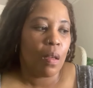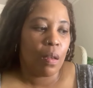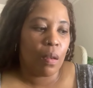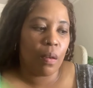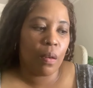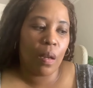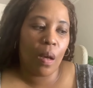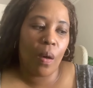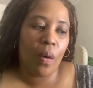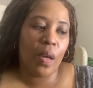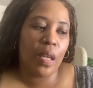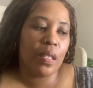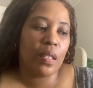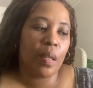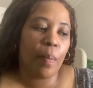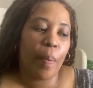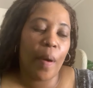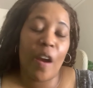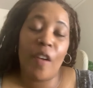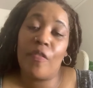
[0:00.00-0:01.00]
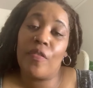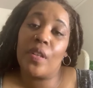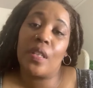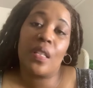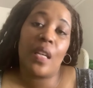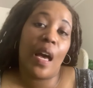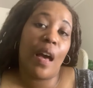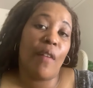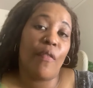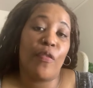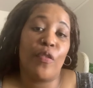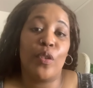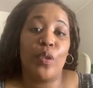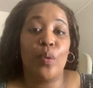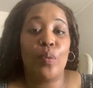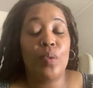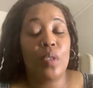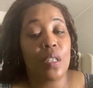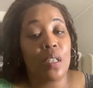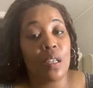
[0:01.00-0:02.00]
You know, it's the perfect time for
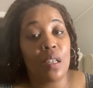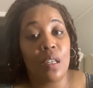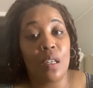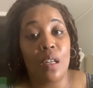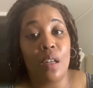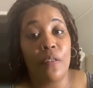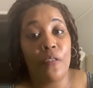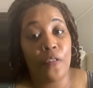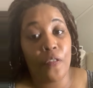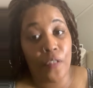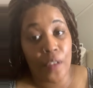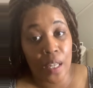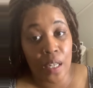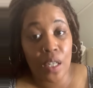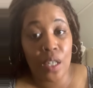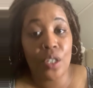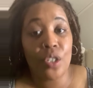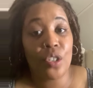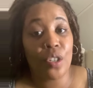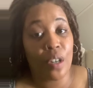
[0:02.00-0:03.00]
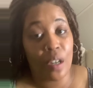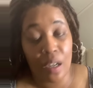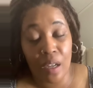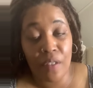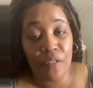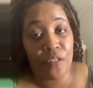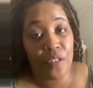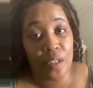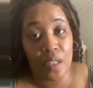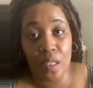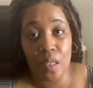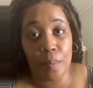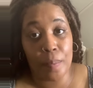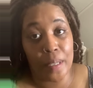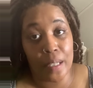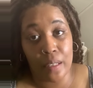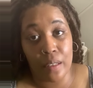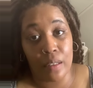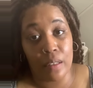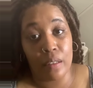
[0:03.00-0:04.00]
you to finish your unfinished
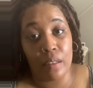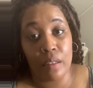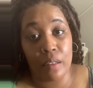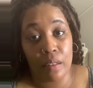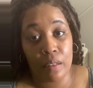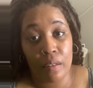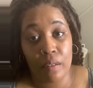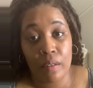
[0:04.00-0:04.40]
business.